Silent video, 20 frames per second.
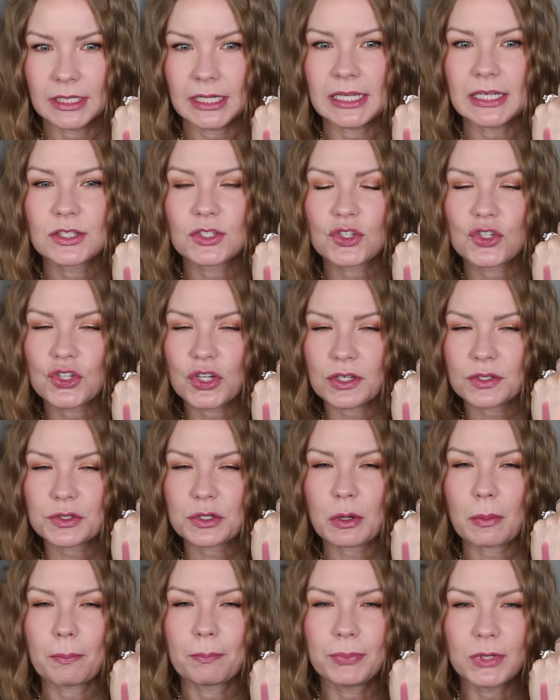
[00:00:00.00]
It's just
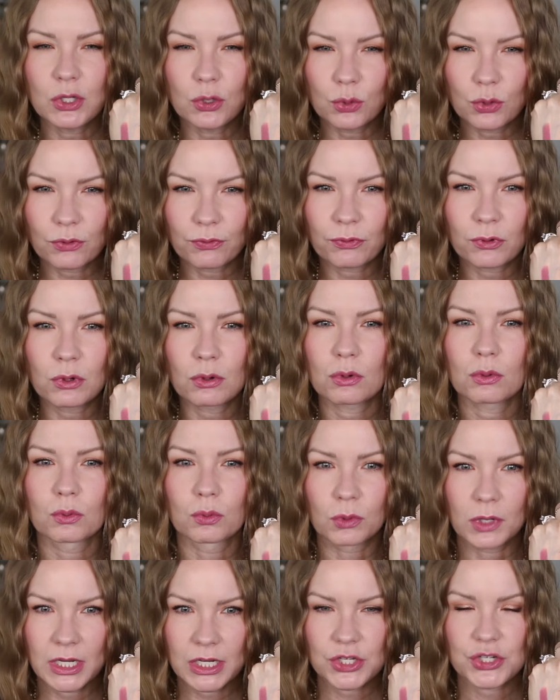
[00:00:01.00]
a beautiful,
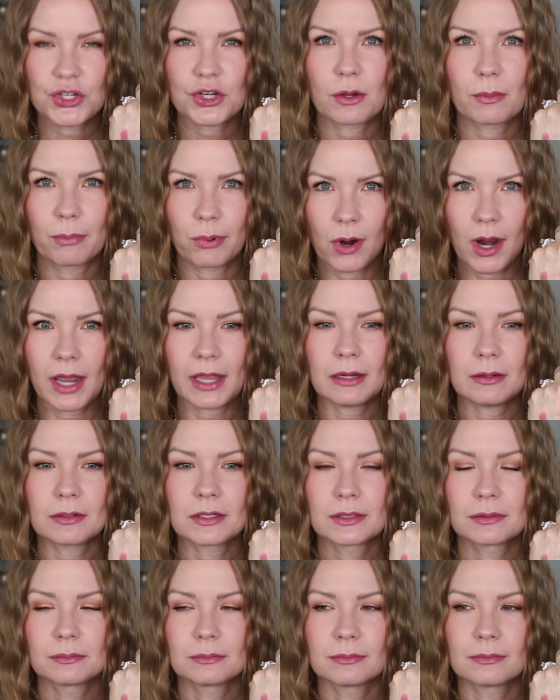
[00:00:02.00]
rich, bright,
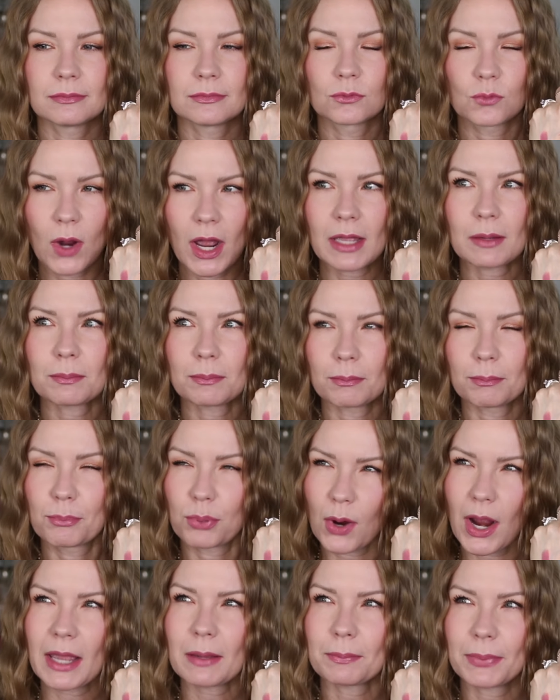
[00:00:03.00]
bright,
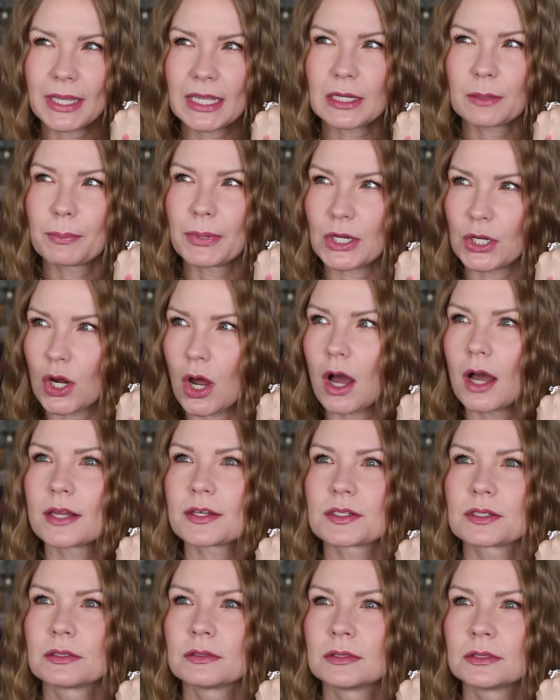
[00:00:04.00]
bright pink, but
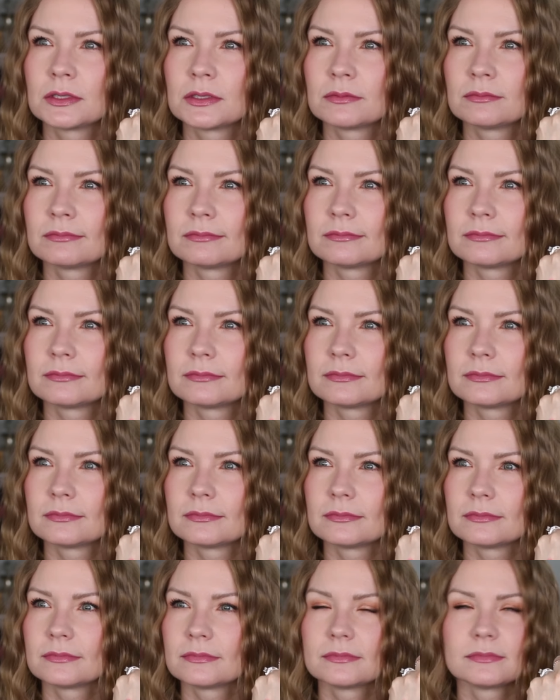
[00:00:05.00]
not,
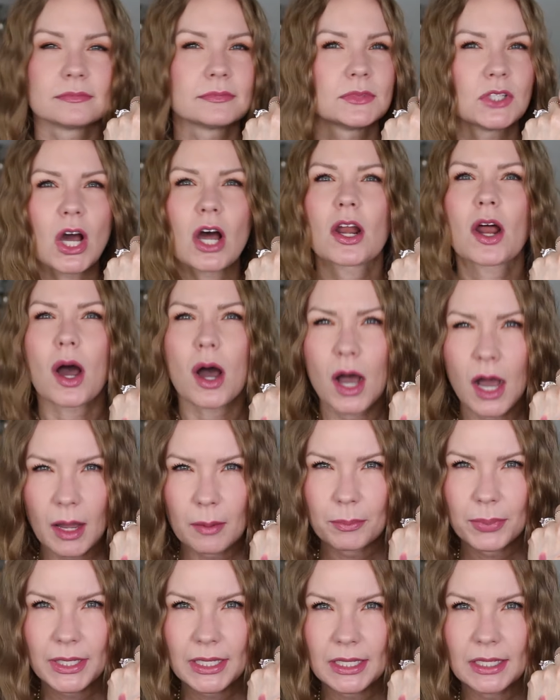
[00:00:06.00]
not
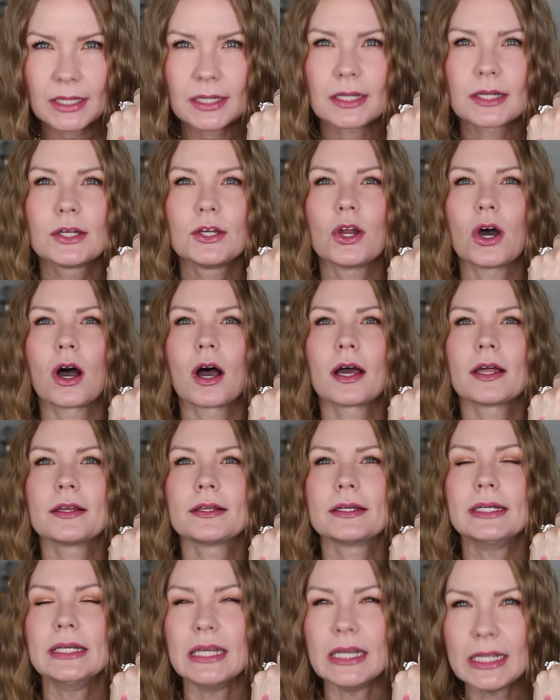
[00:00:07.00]
hot pink, not
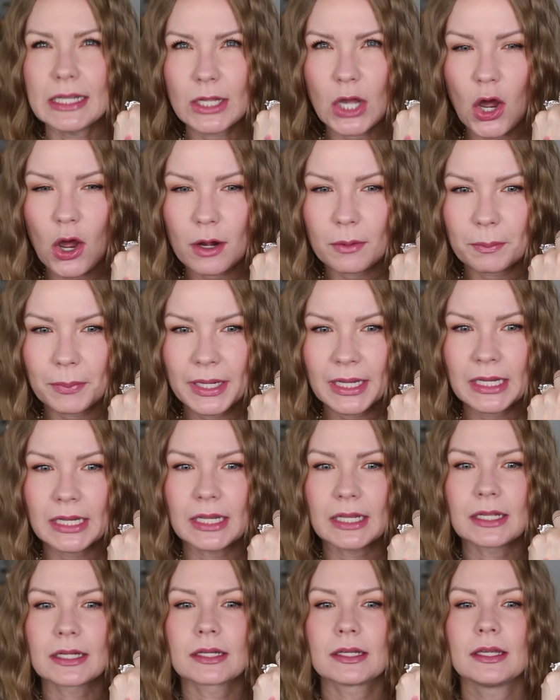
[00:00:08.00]
neon
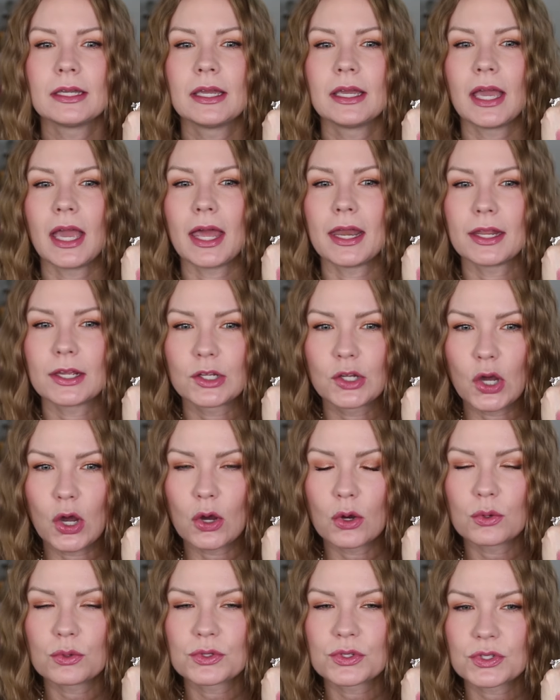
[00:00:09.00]
pink. And it
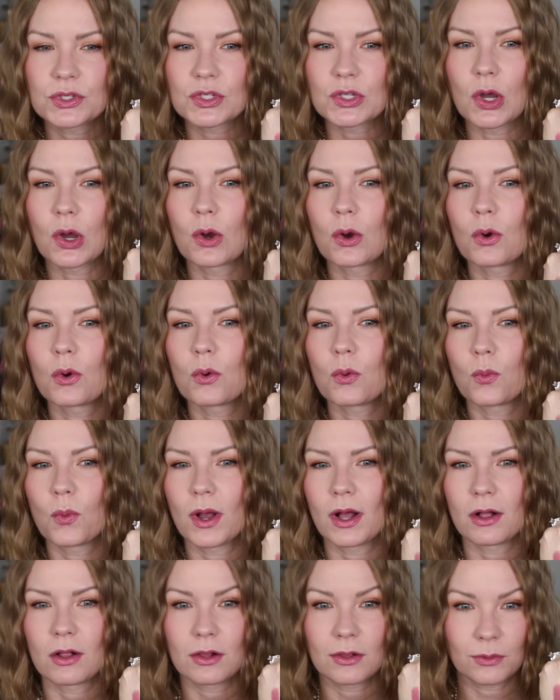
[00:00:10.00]
goes so
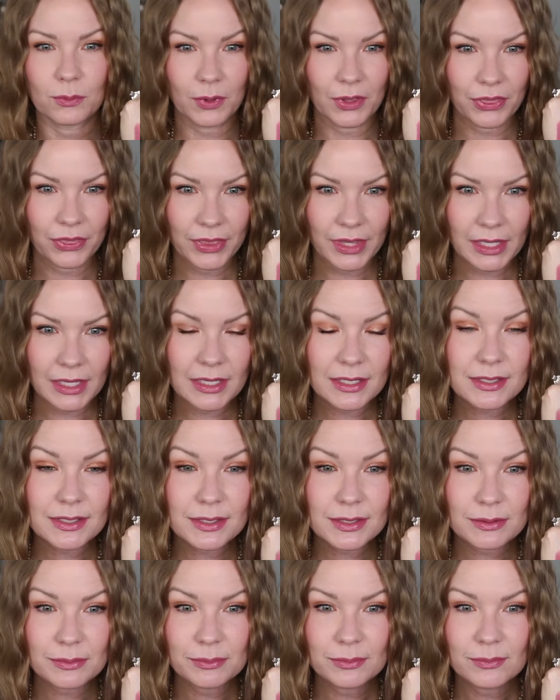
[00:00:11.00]
well with
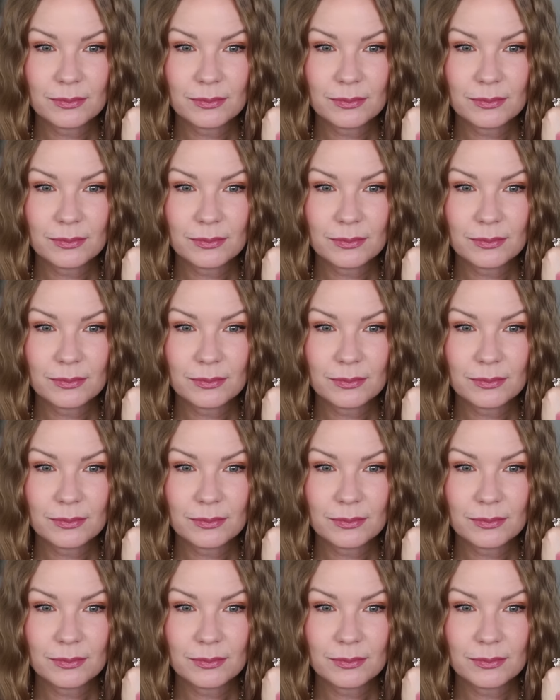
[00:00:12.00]
this.